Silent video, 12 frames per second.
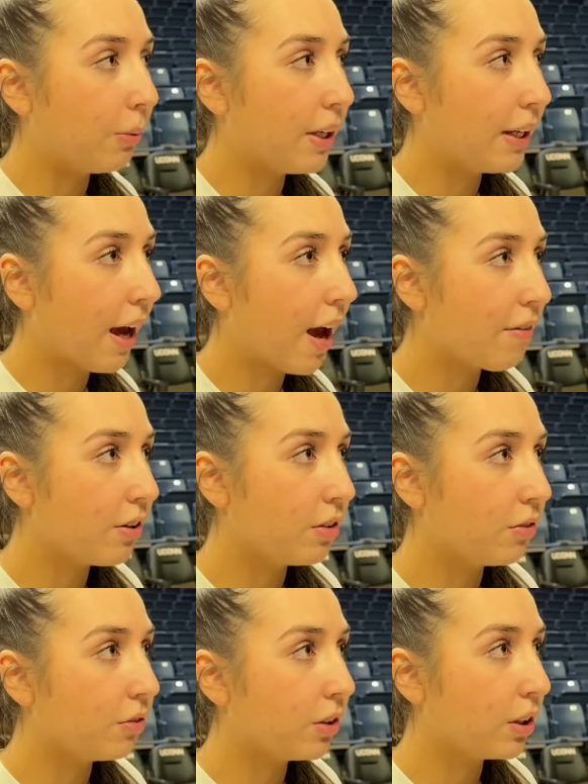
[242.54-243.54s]
we
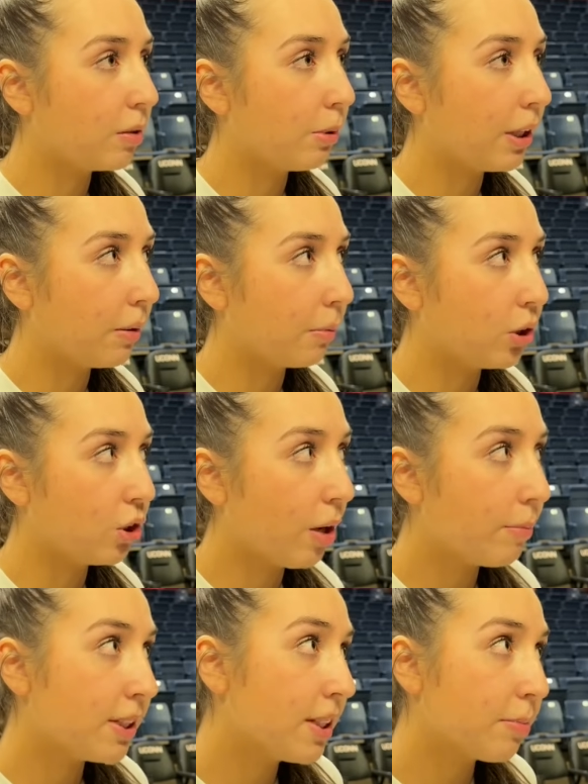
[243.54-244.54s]
haven't really been able to. I
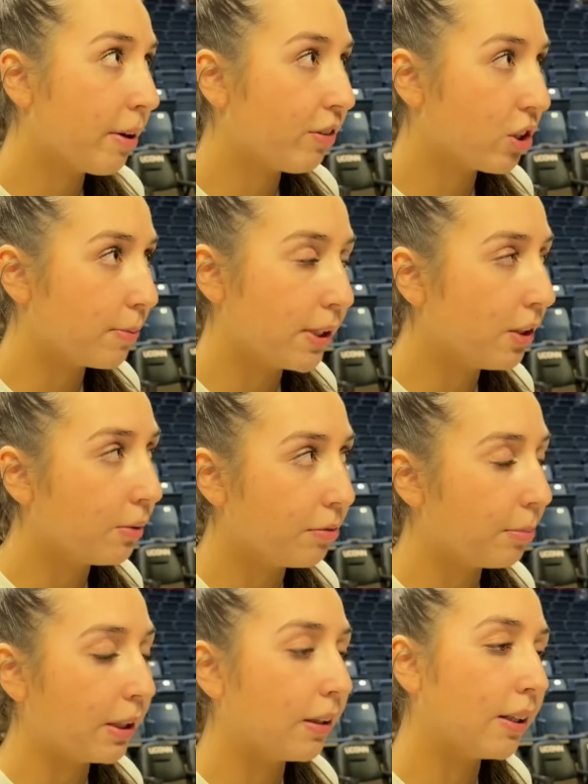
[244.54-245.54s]
mean, since my freshman year, we've
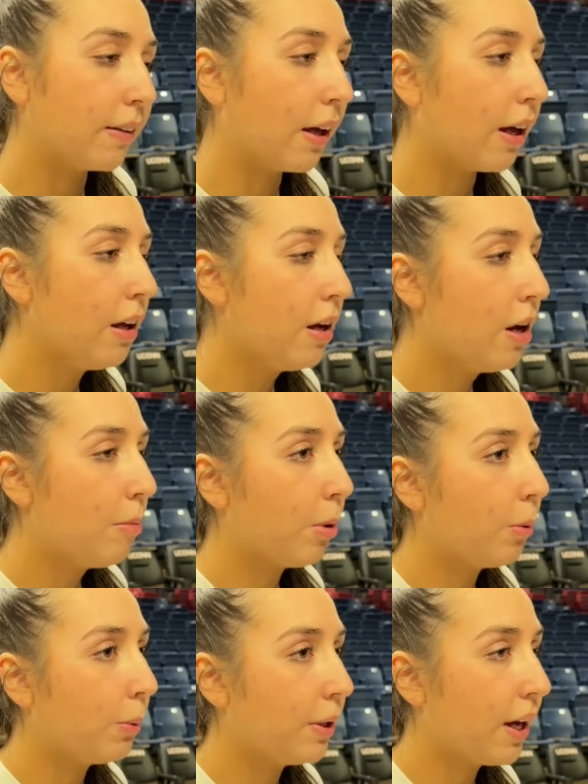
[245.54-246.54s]
been like that,
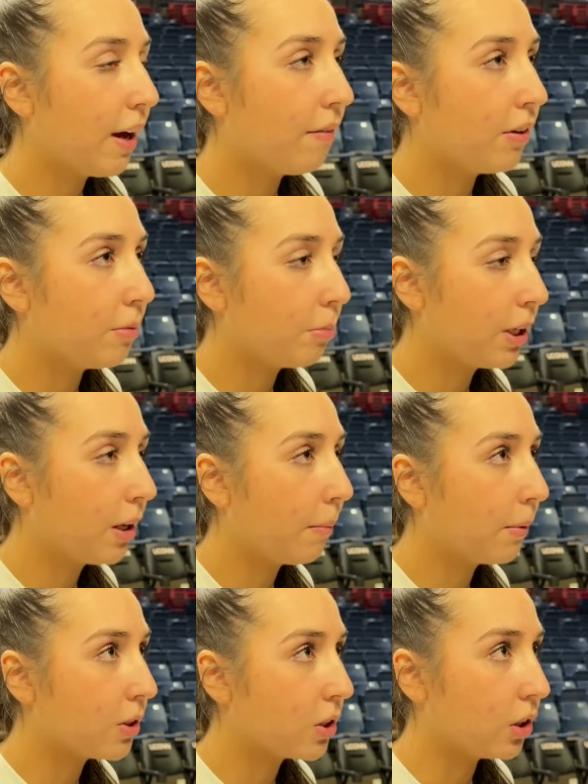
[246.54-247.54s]
but we haven't been
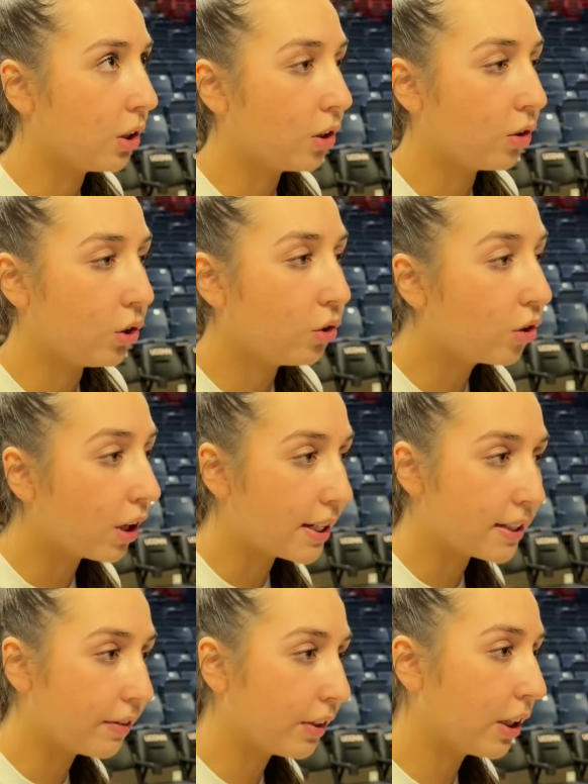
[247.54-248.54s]
able to, you know,
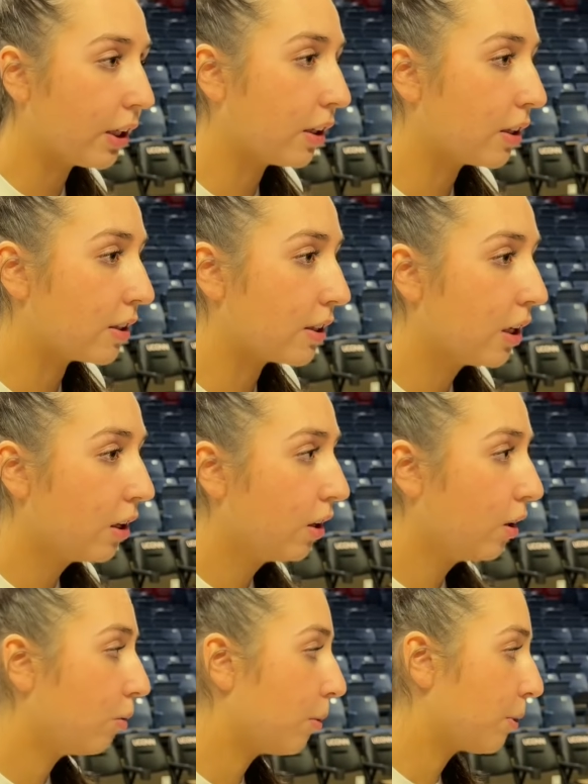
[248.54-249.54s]
utilize everything because
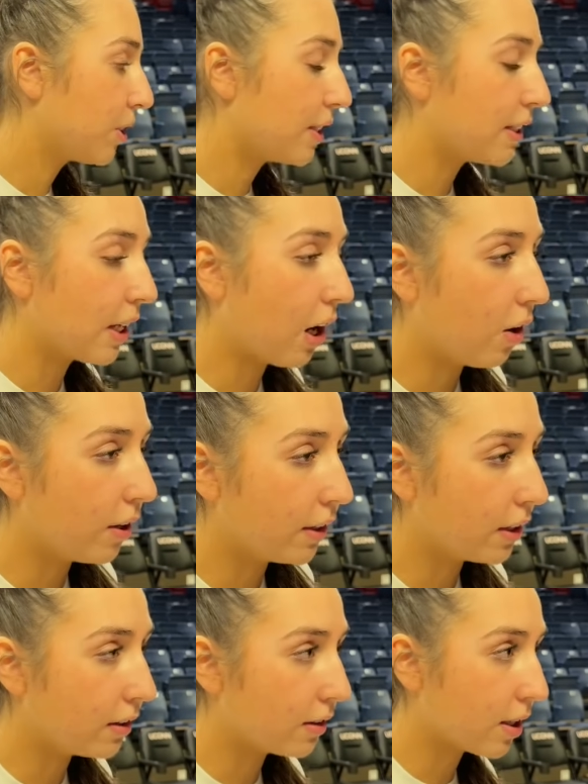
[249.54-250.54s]
one person's out and
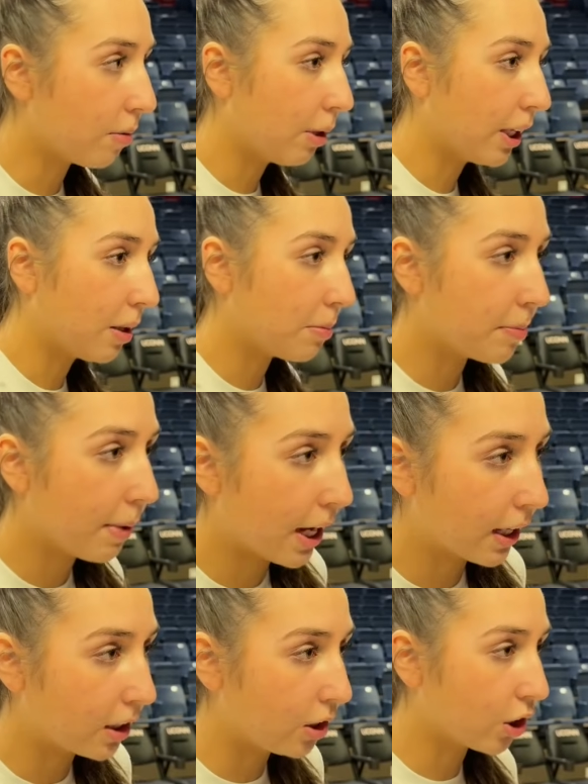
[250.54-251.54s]
then somebody comes
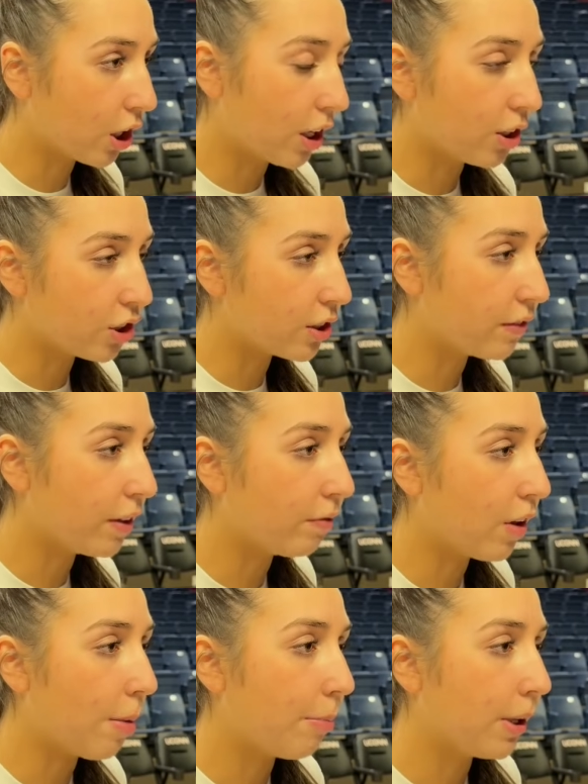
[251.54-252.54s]
back, and you're kind of just flip
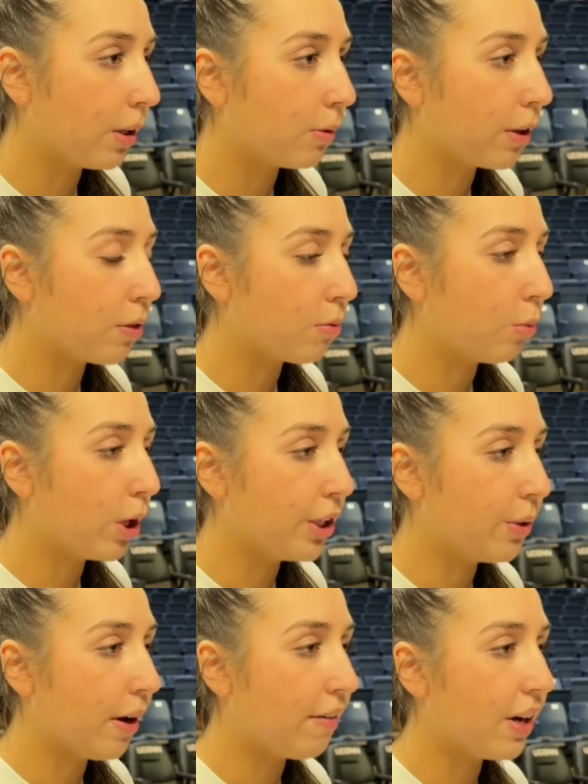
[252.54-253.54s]
flopping with what
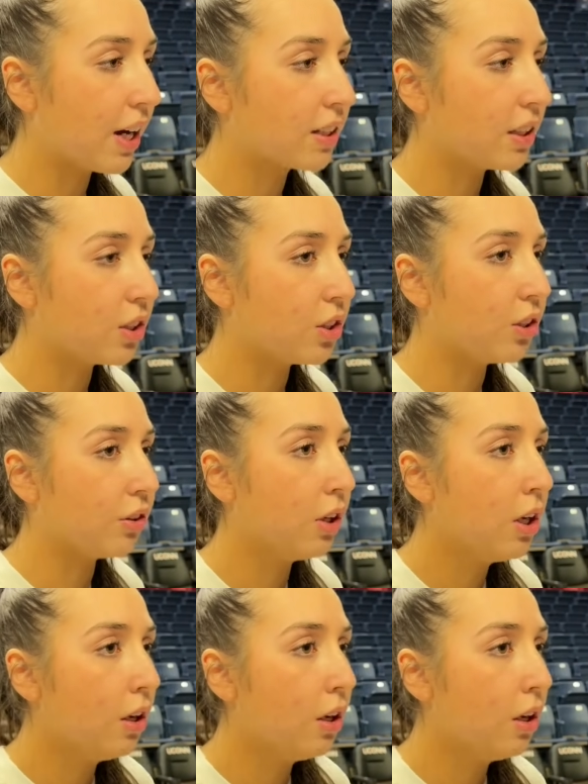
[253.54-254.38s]
you have access to.